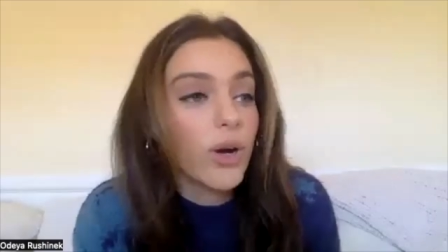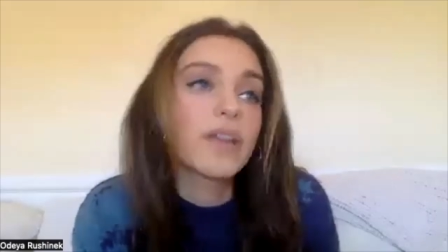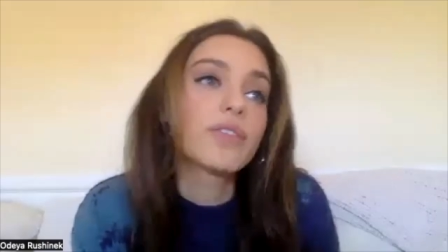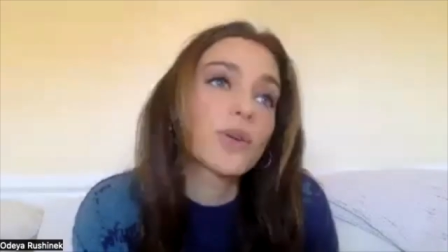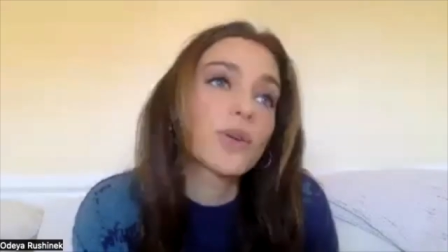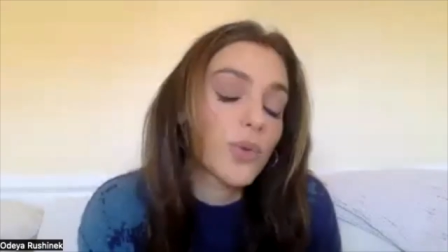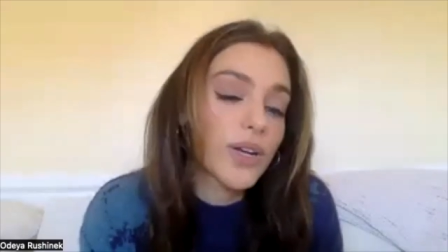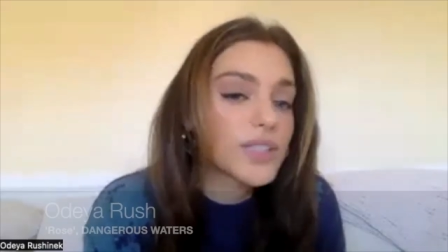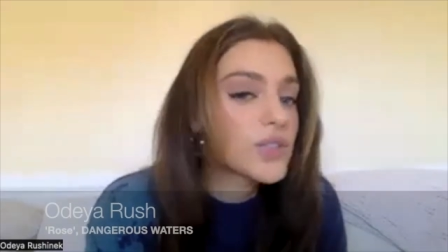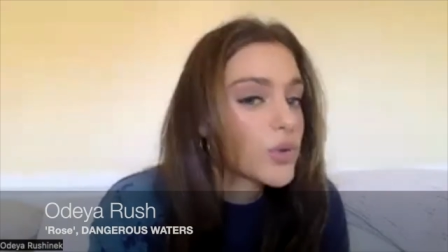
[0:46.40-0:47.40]
I even read
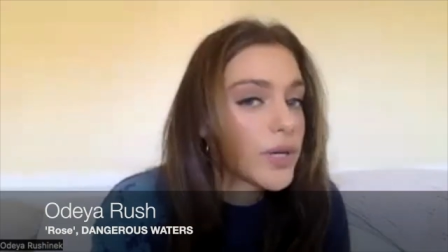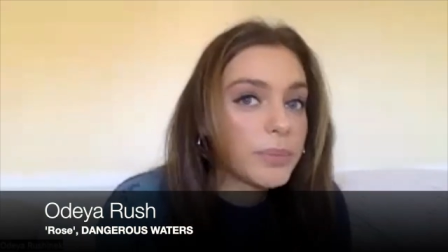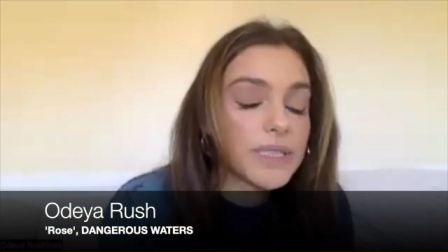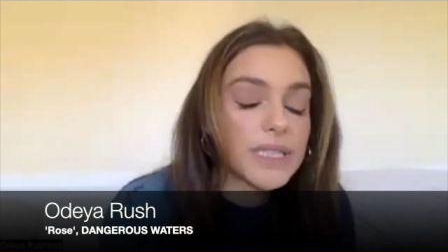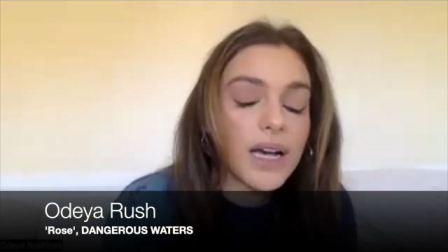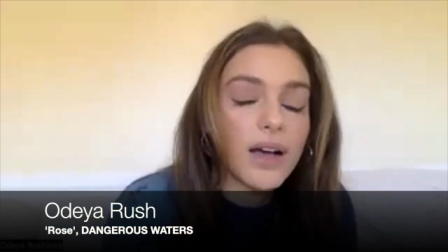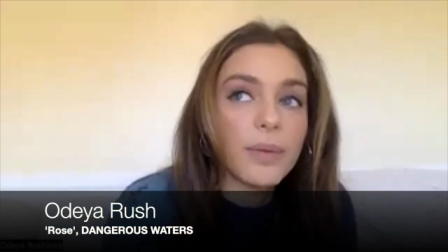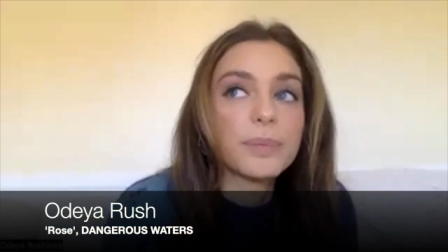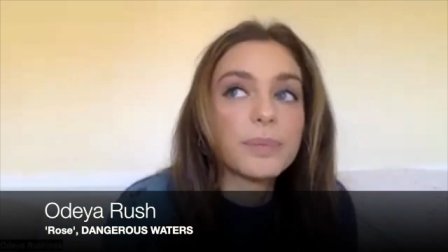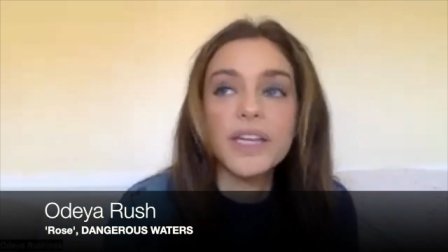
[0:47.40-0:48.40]
the script,
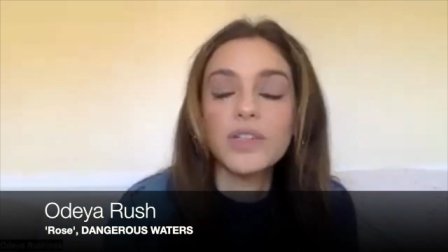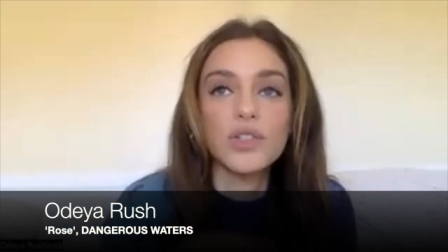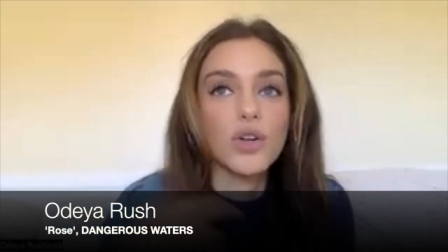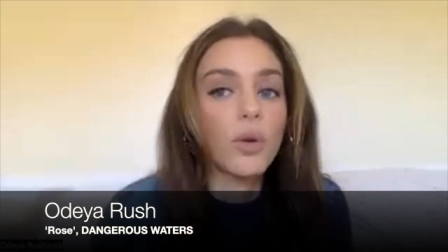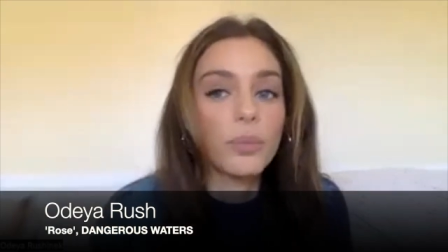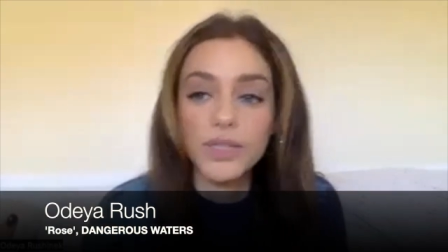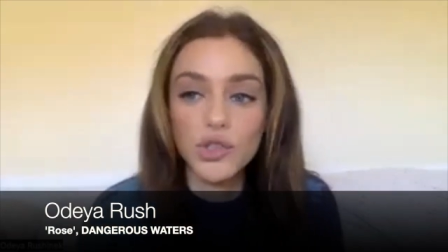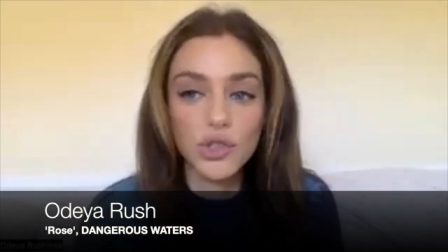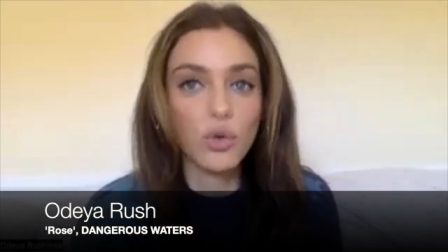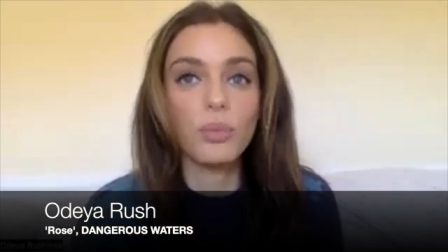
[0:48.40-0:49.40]
um, the agent called me and
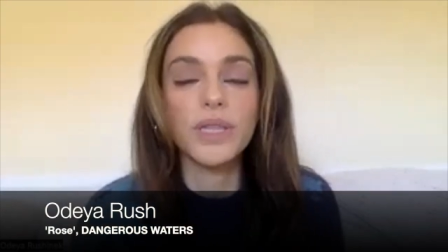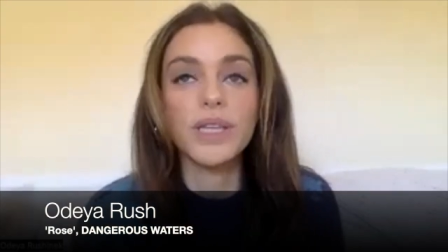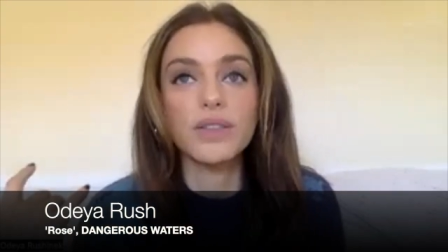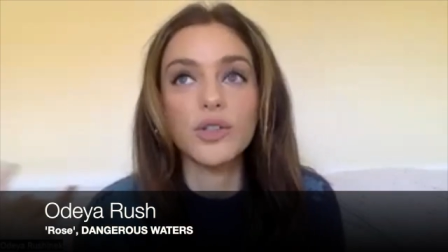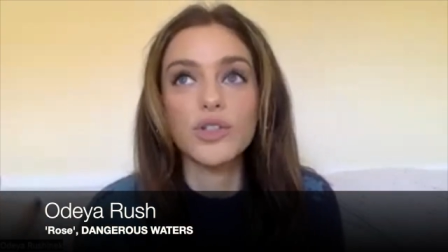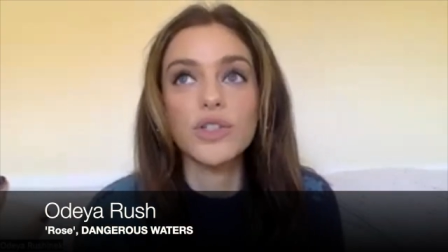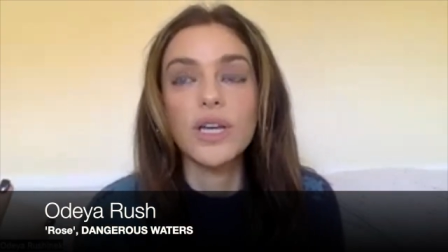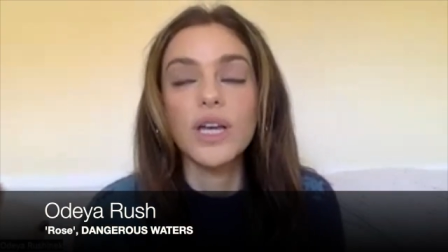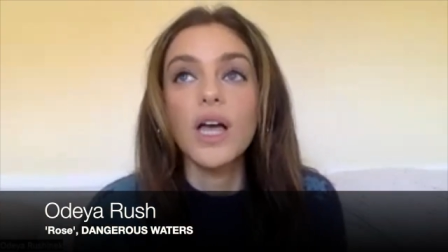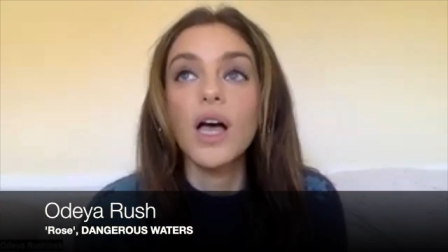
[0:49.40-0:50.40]
just told me that there's
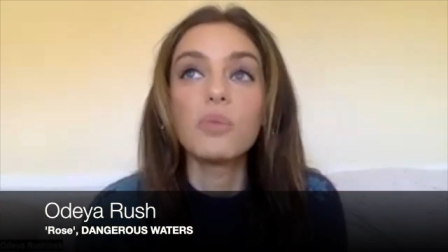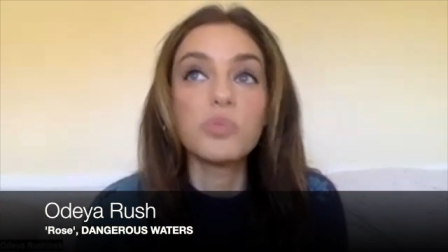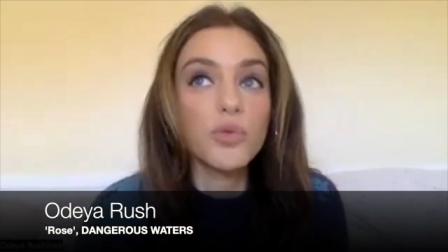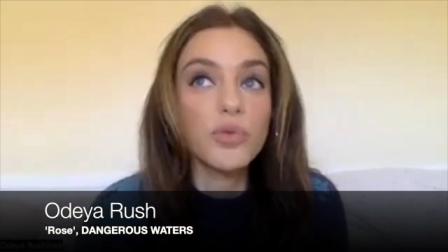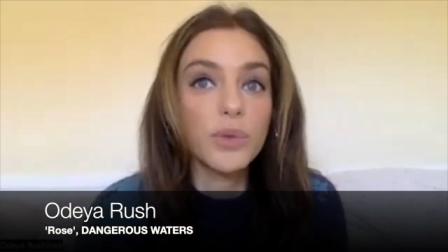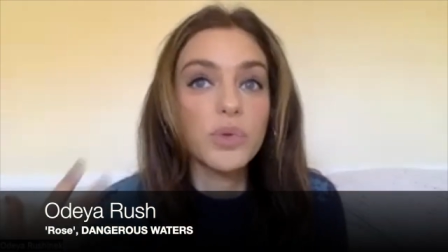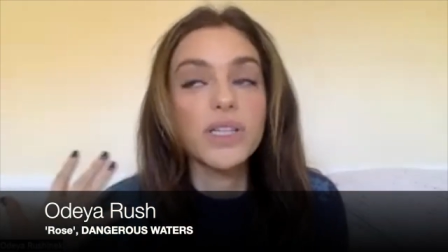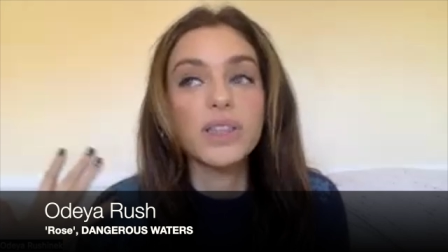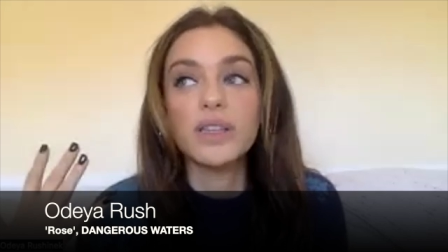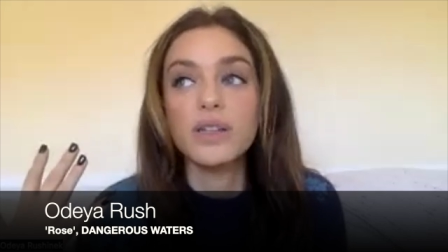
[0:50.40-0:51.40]
a movie with
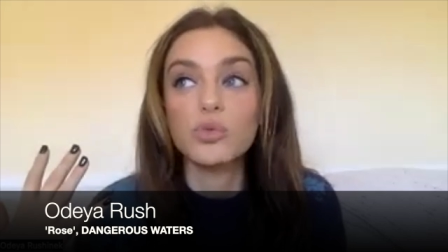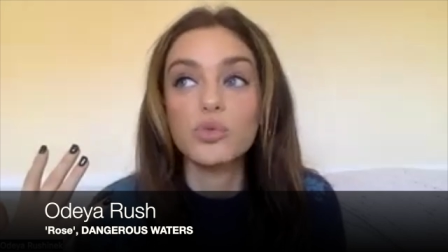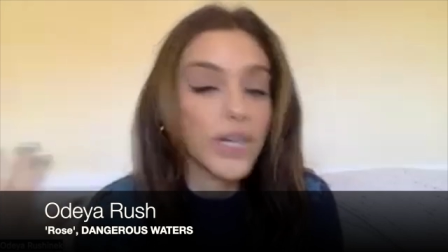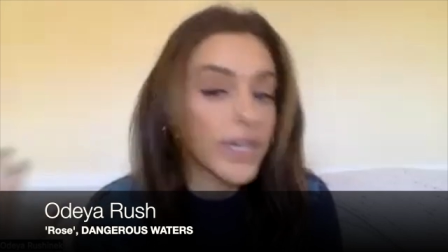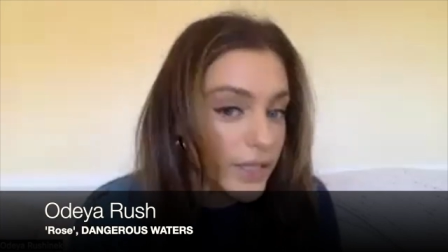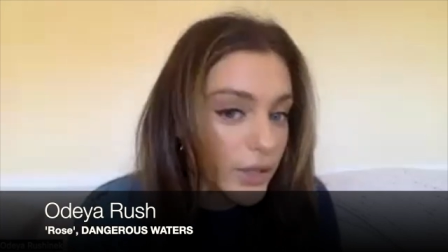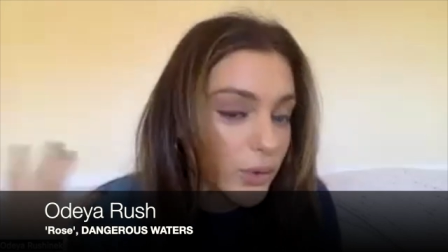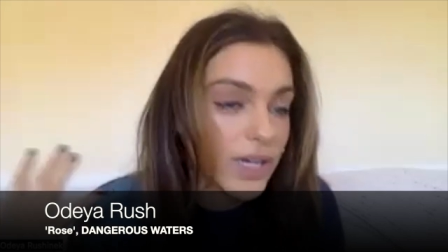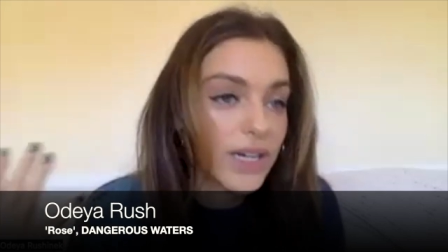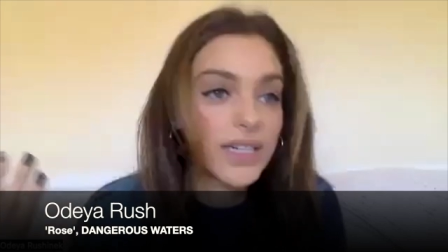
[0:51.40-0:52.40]
Ray
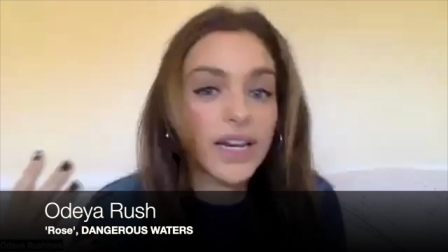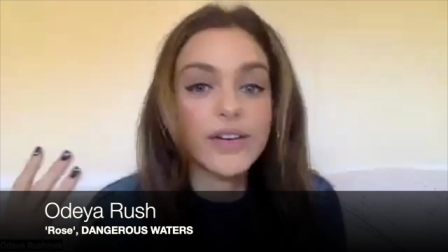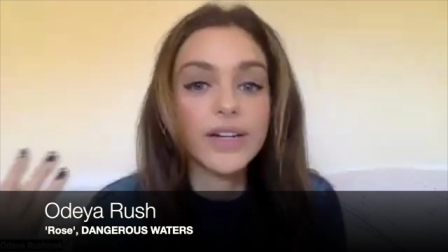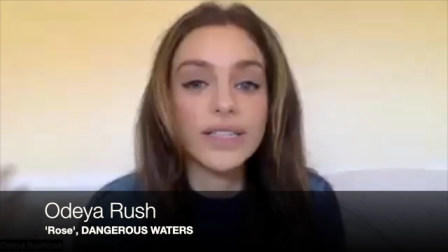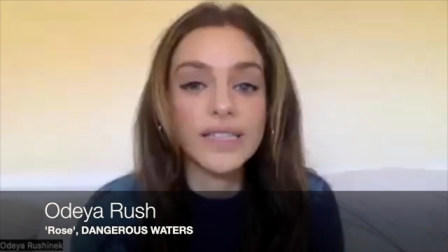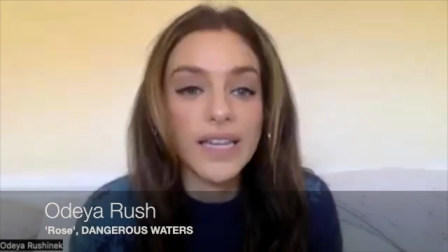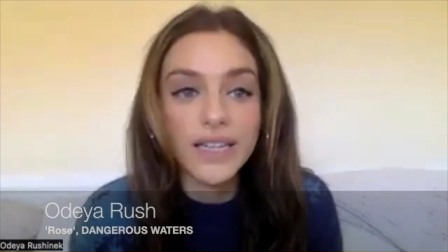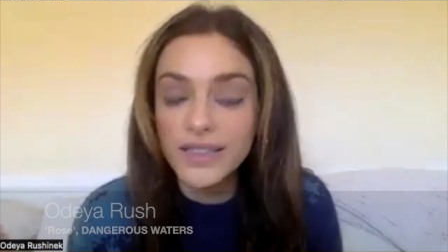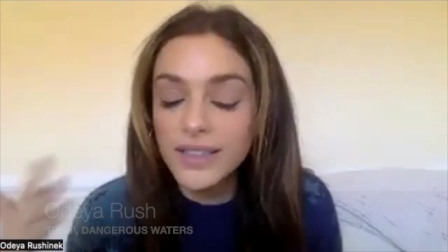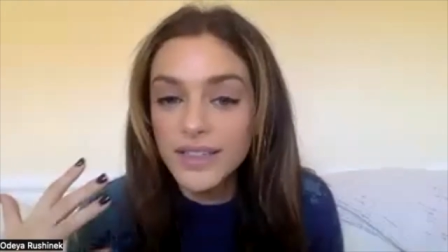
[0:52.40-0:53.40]
Liotta and Eric Dane.